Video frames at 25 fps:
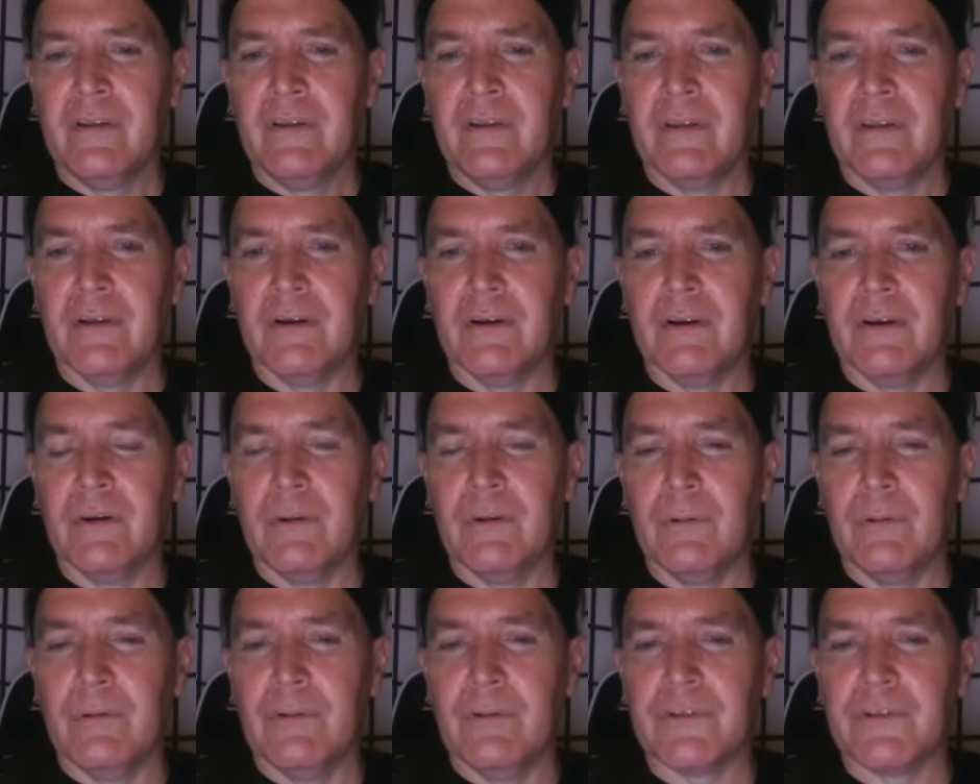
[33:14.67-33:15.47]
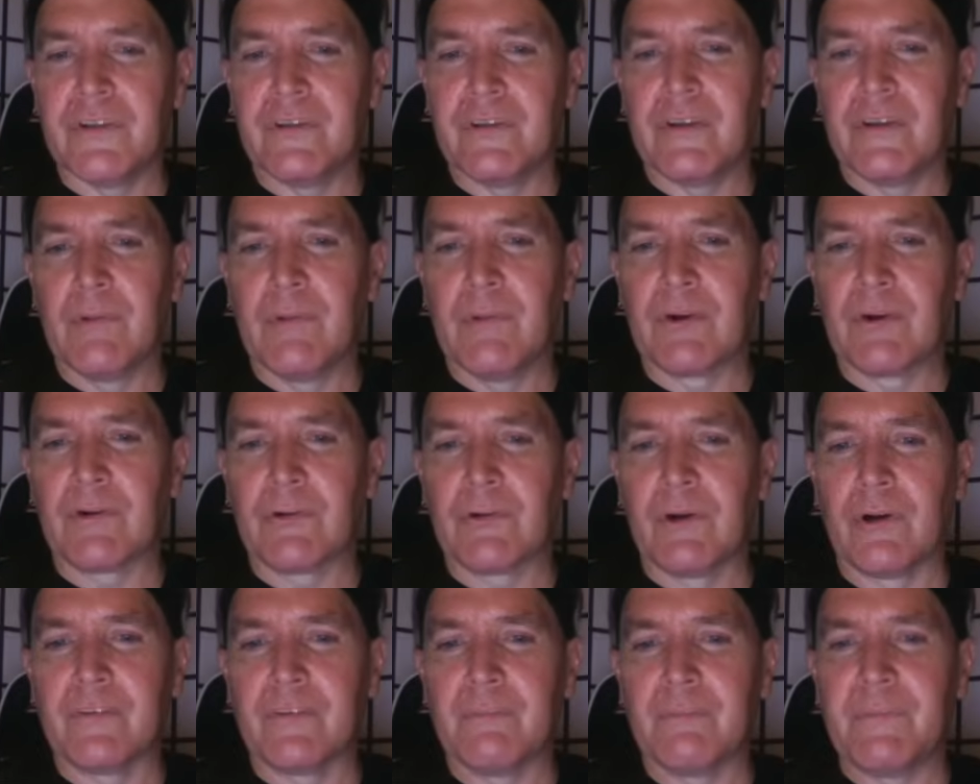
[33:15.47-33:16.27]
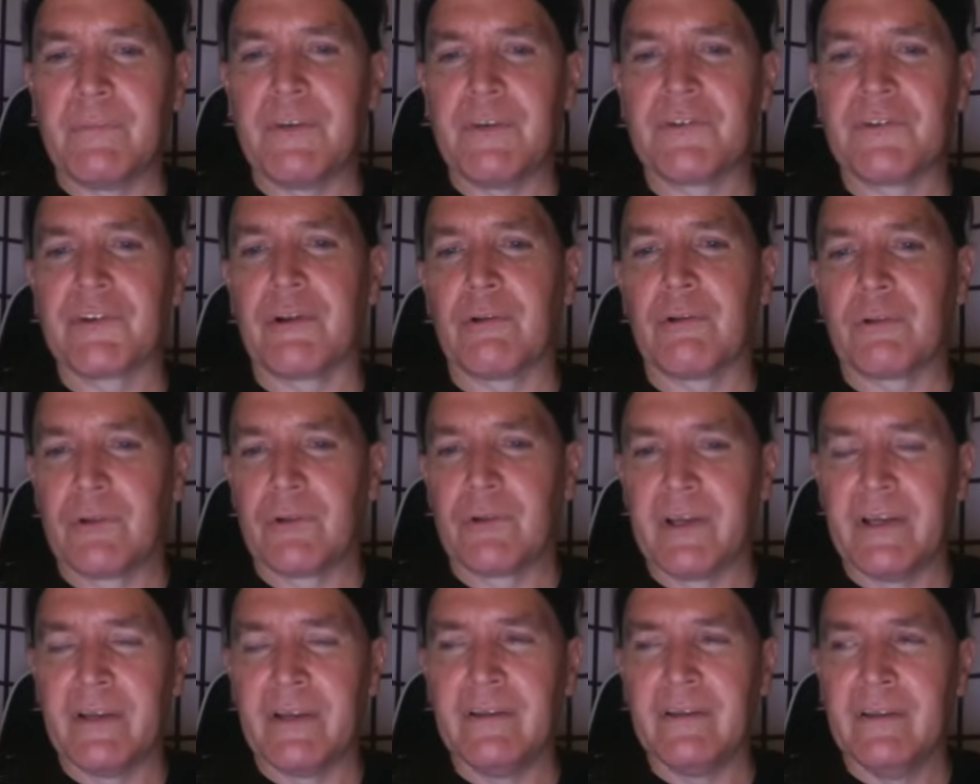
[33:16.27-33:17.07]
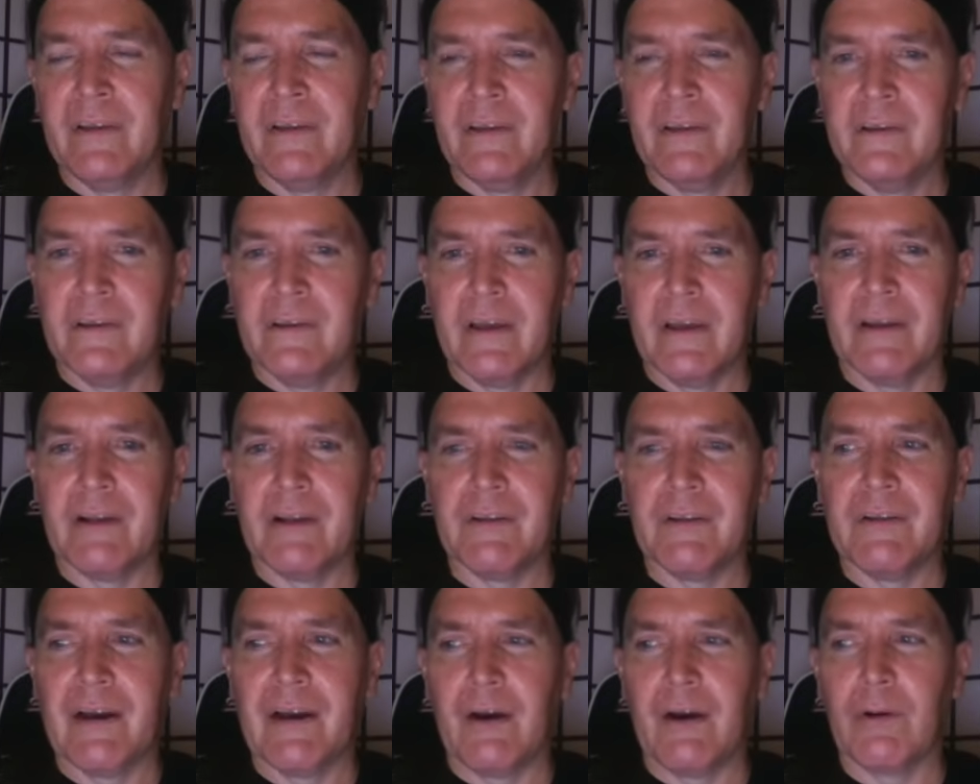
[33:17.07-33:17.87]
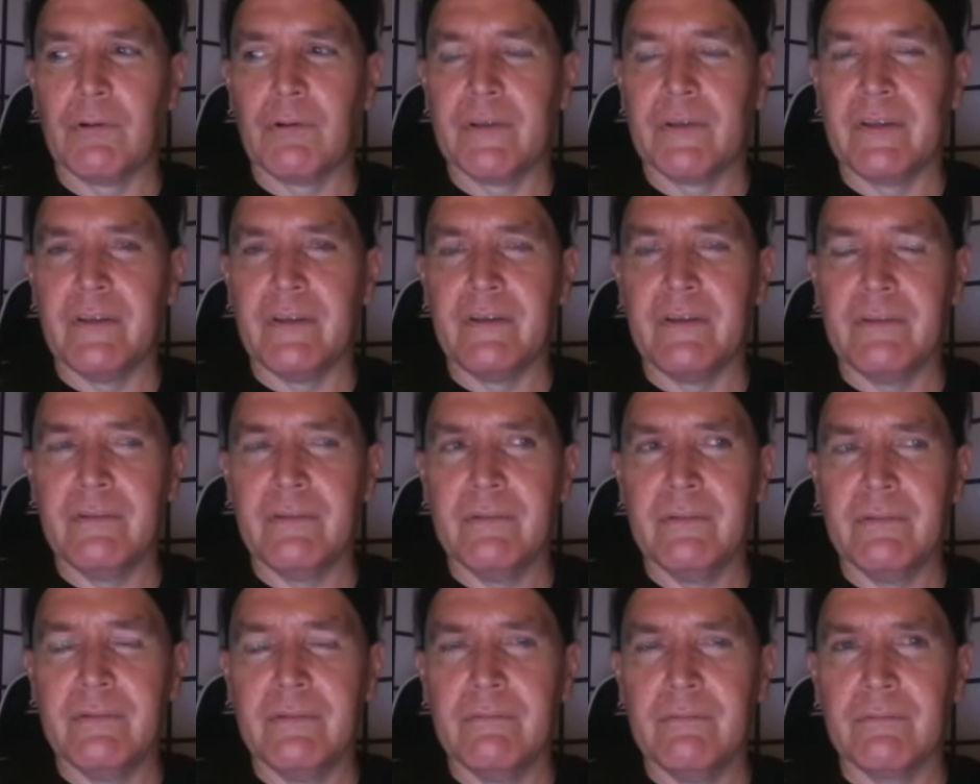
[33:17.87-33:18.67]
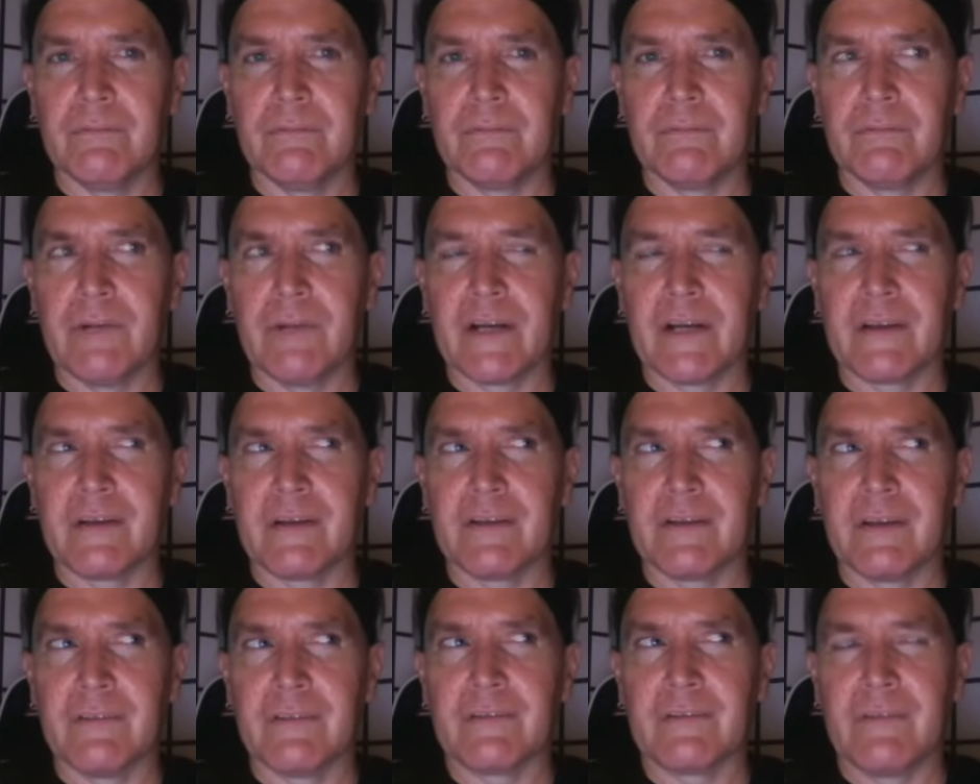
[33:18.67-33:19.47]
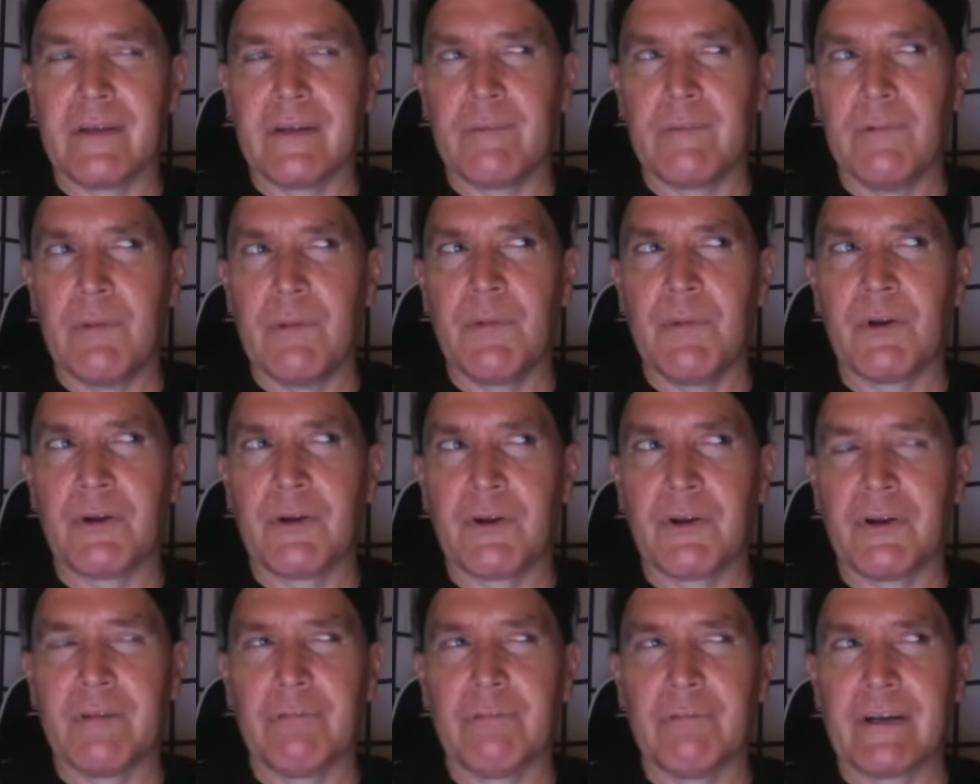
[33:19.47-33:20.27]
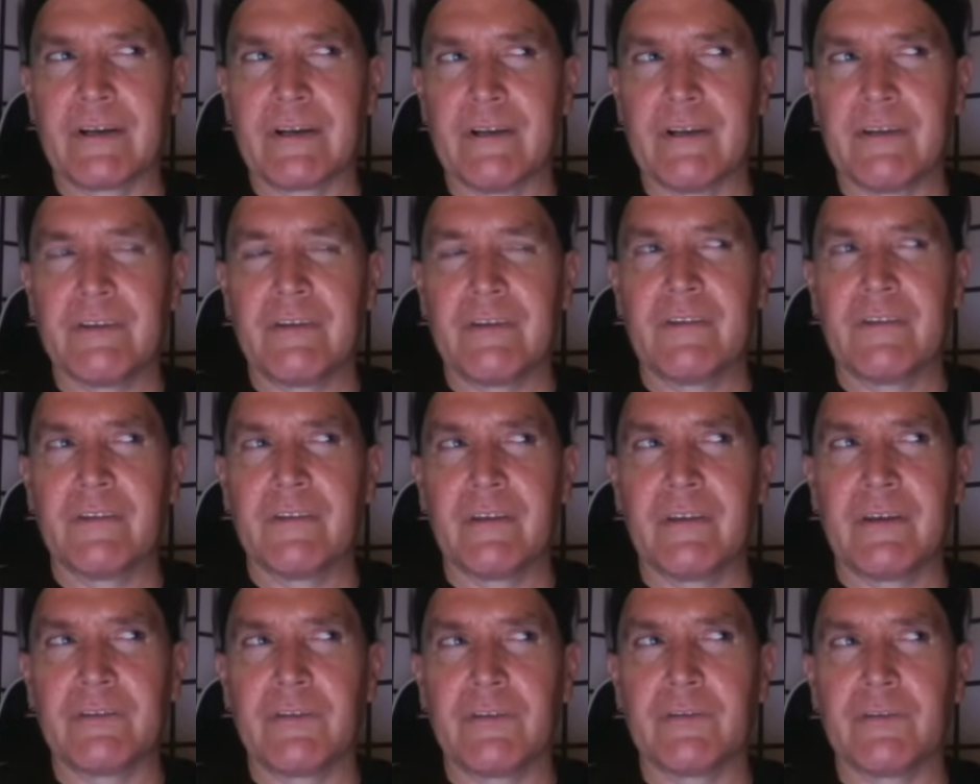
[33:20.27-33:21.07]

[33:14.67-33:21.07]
you know, she'd come across Michelle Ray and undoubtedly recognize because like women are good at recognizing these things.